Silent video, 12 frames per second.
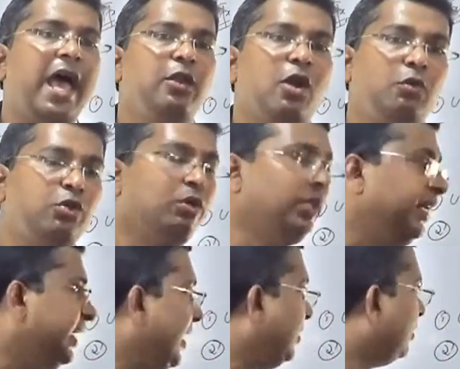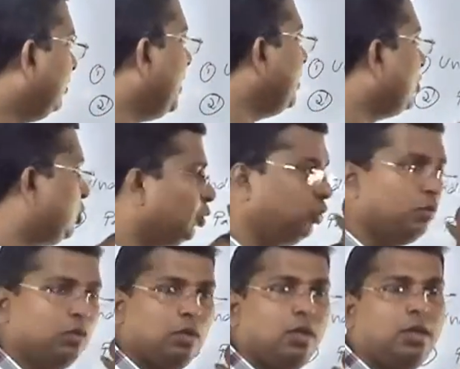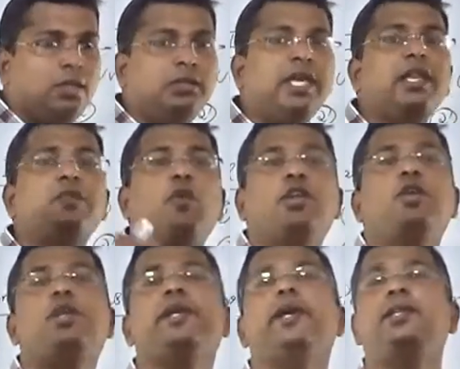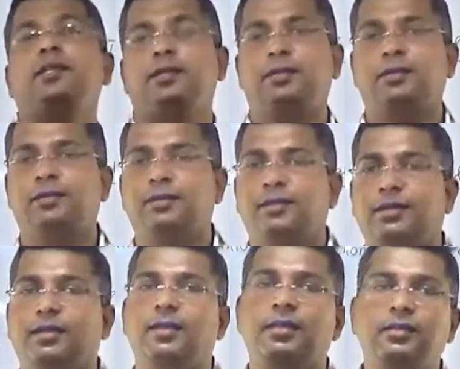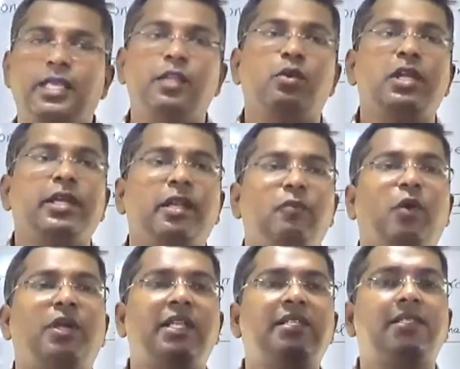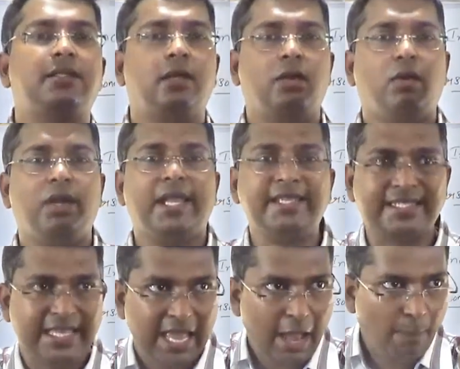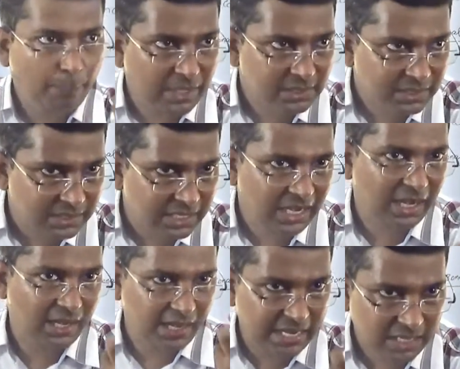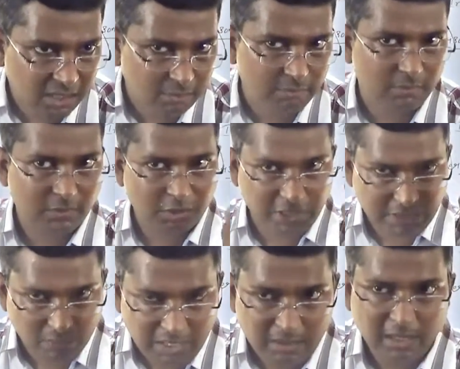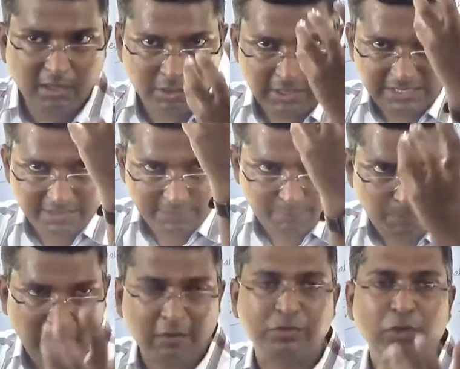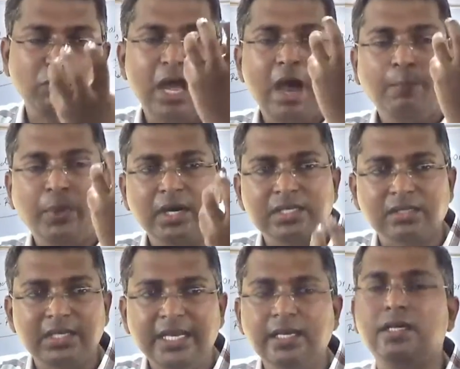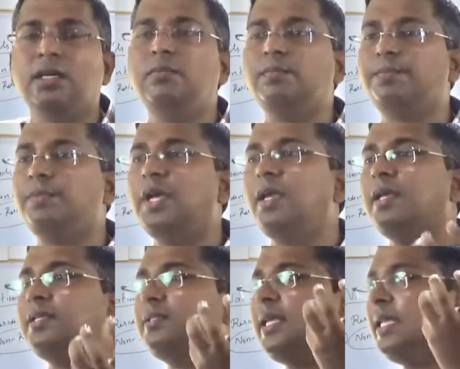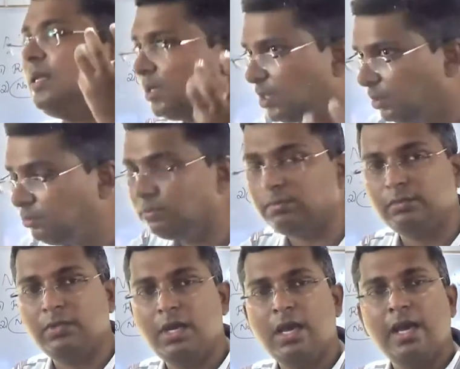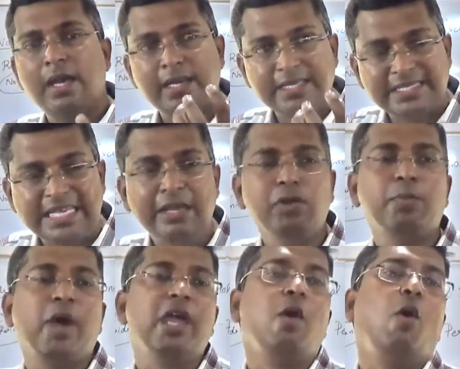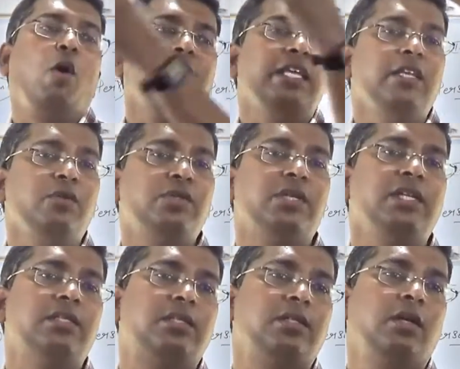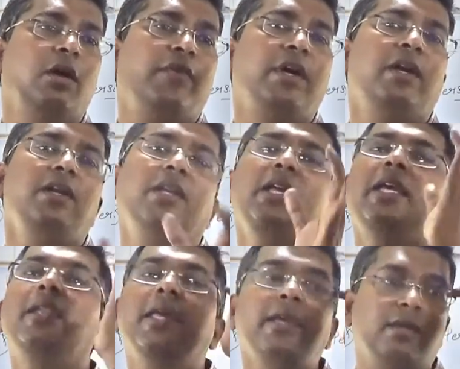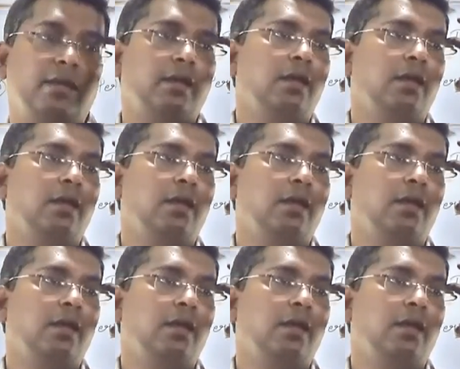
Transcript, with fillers: and you have to deduct these two. Then what you will get? Then you will get what is called as personal income. So it will, so it's part, so personal income is the income received by all the individuals of a country in a